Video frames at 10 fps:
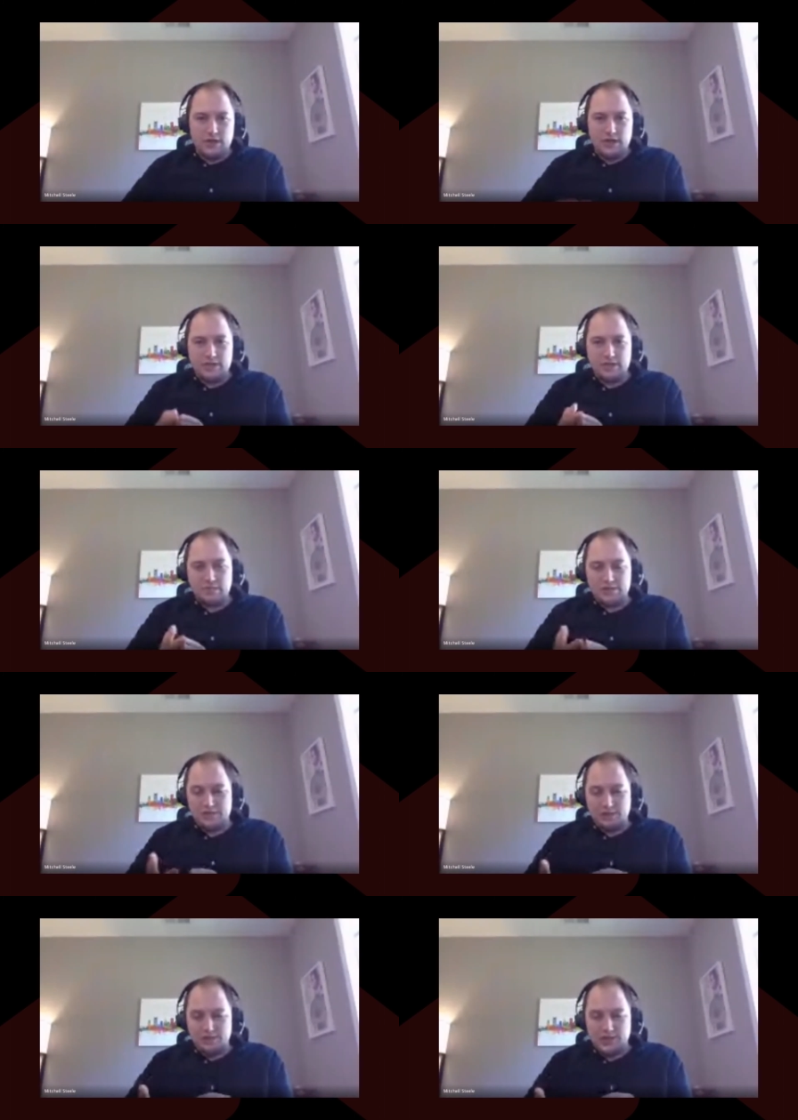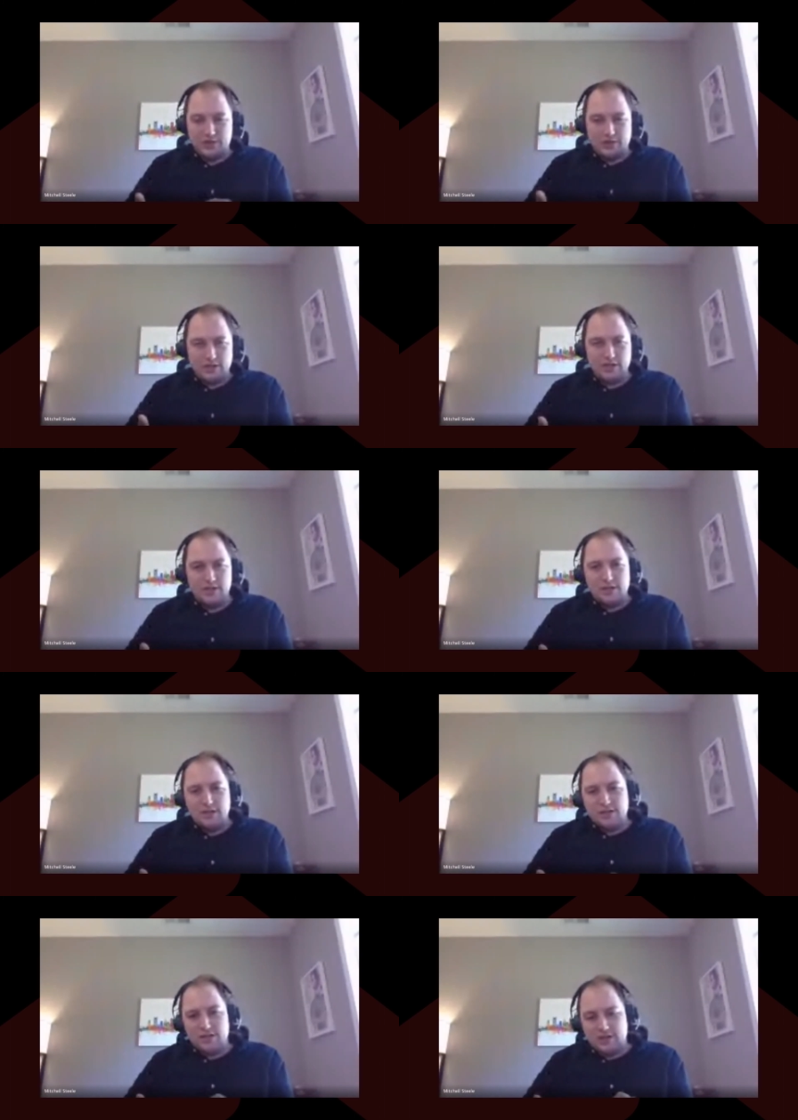I, I think we, we you hit on
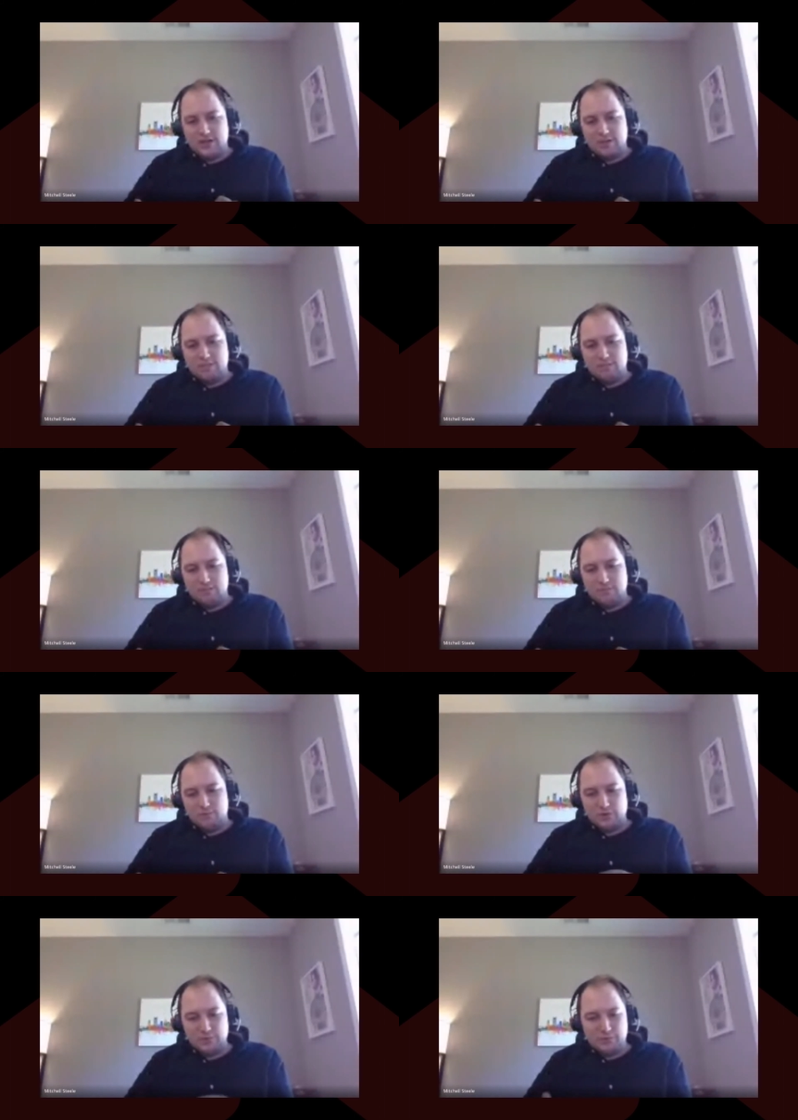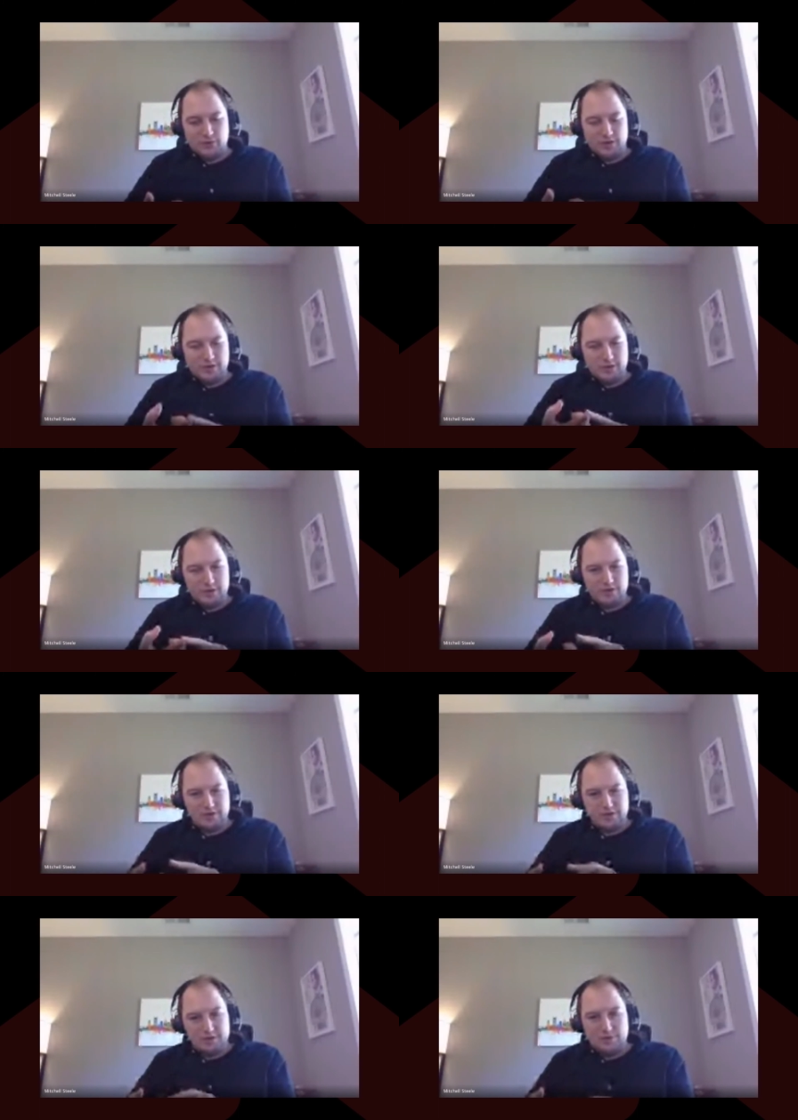um, three point or
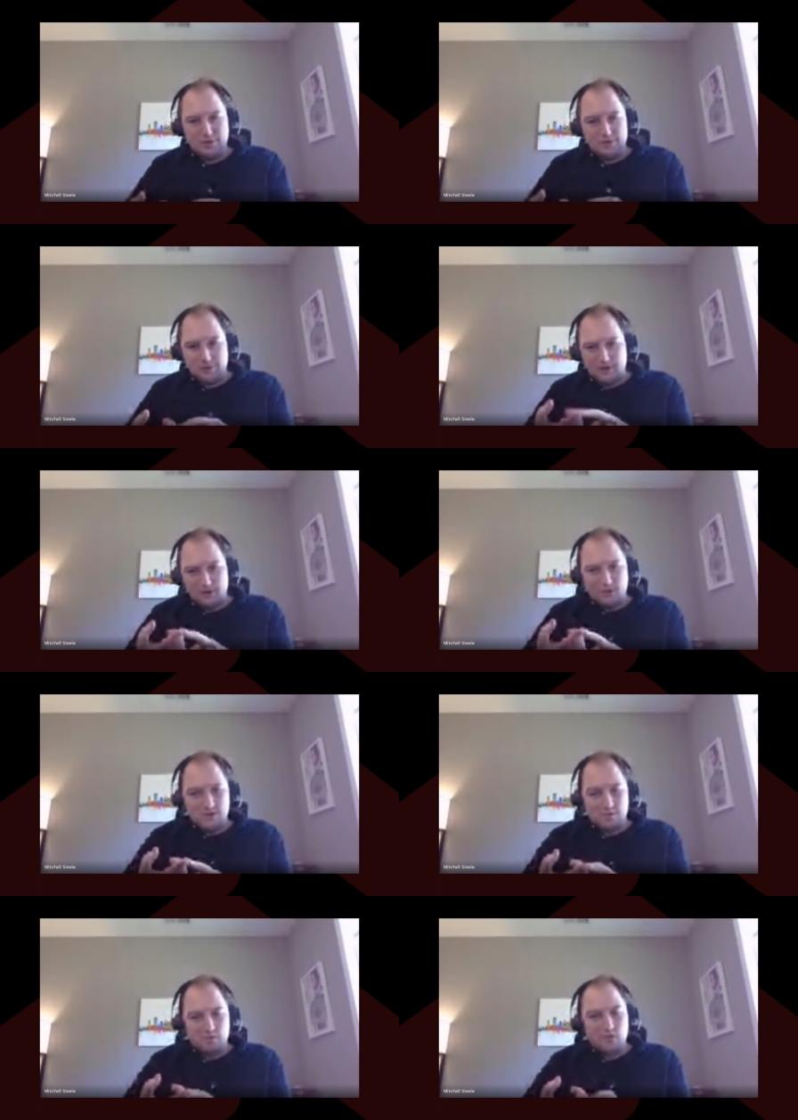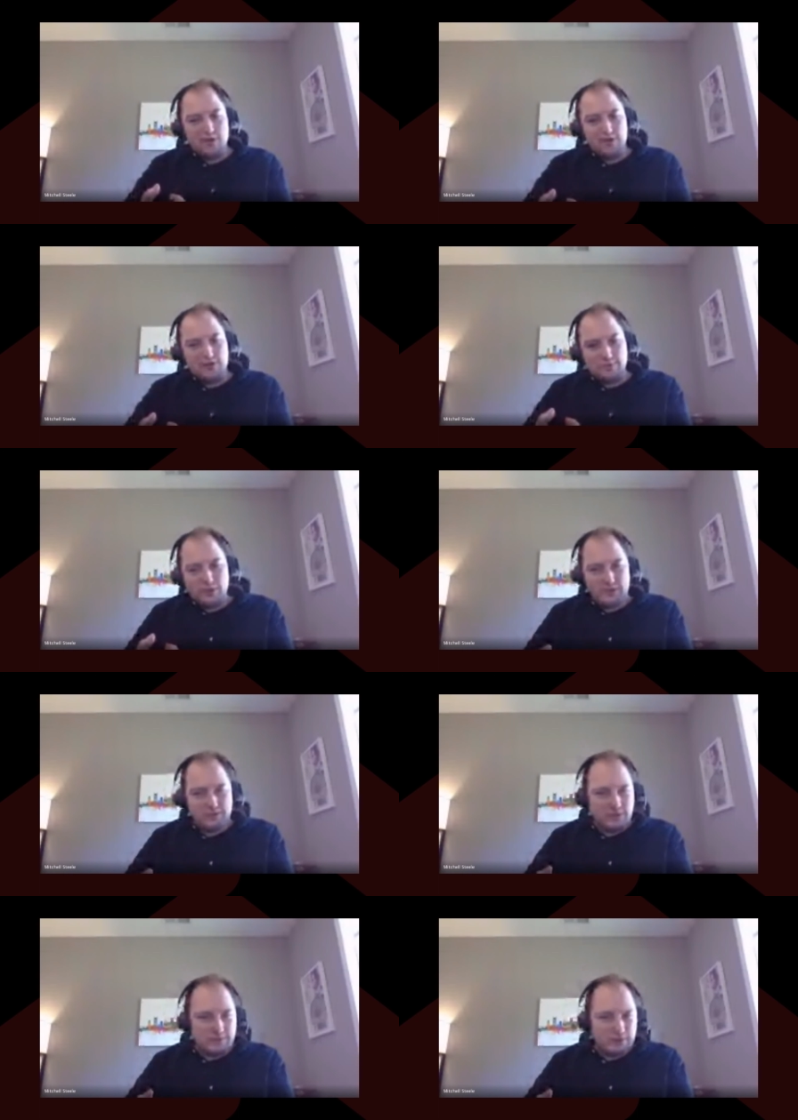three points so far. Number one, why
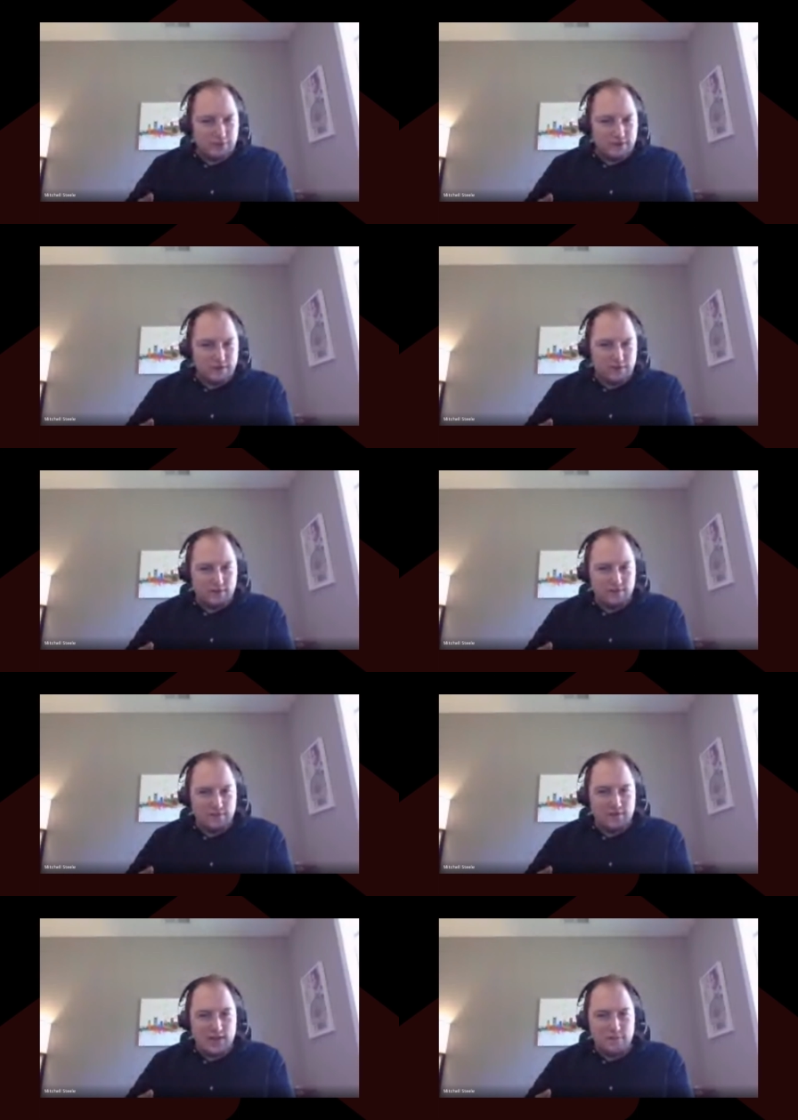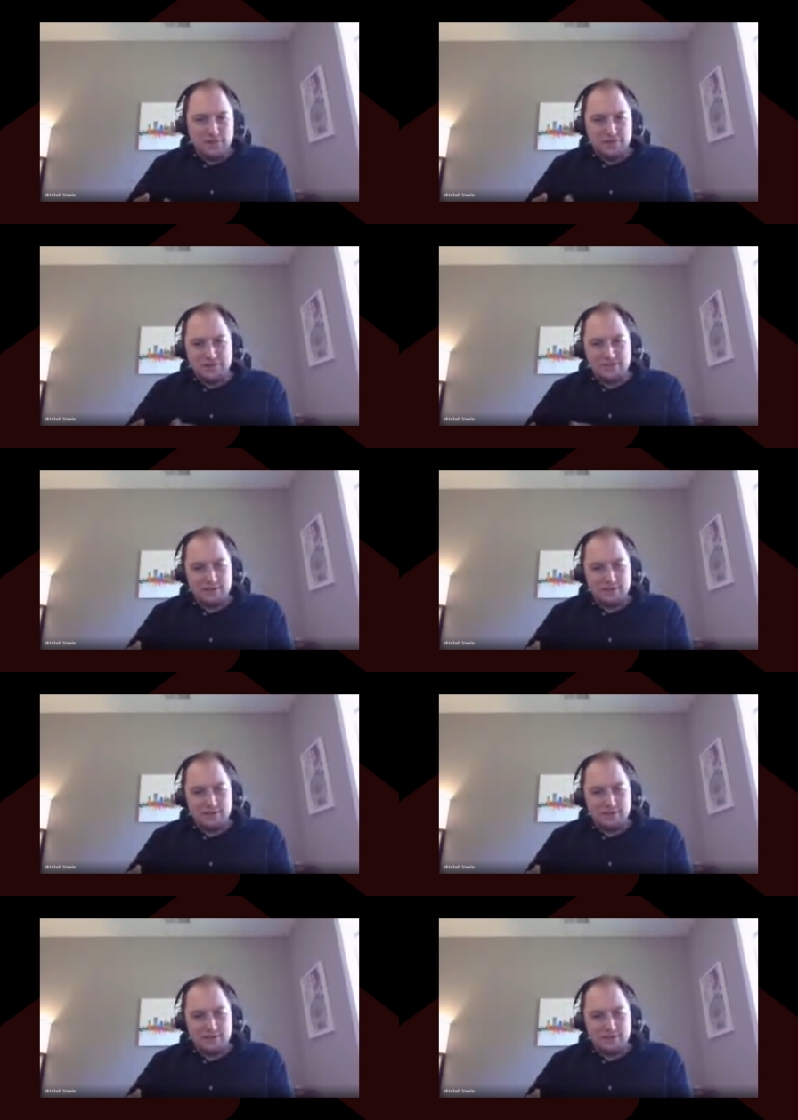it's good for for admins.